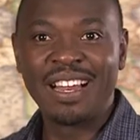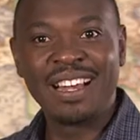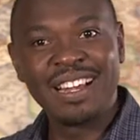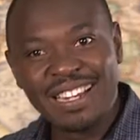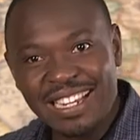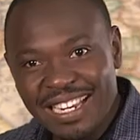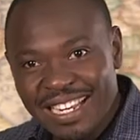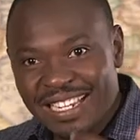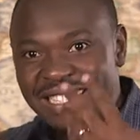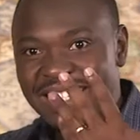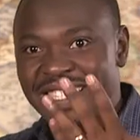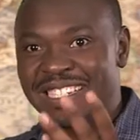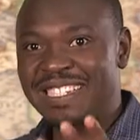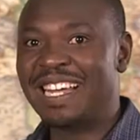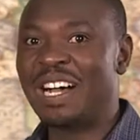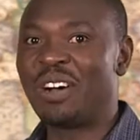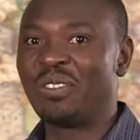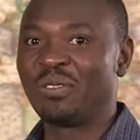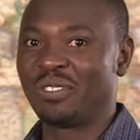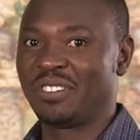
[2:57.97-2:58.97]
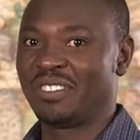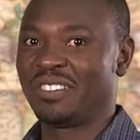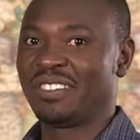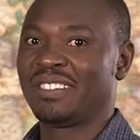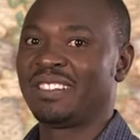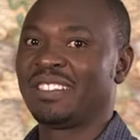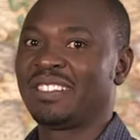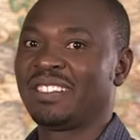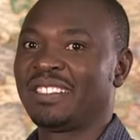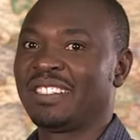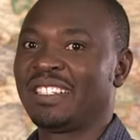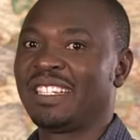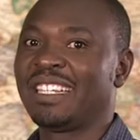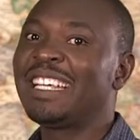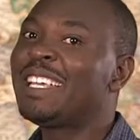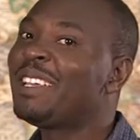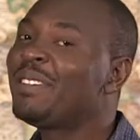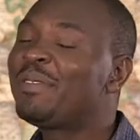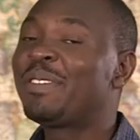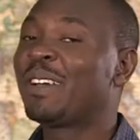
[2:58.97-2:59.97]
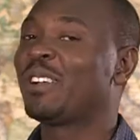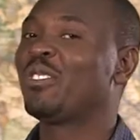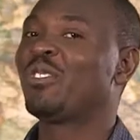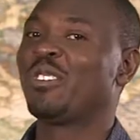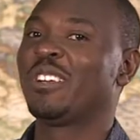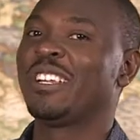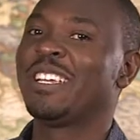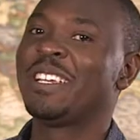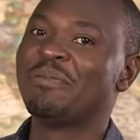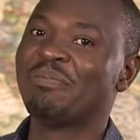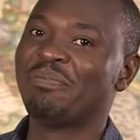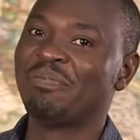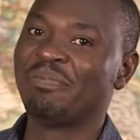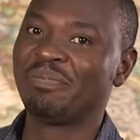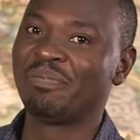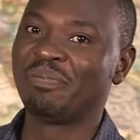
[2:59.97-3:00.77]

Let it out, even on him.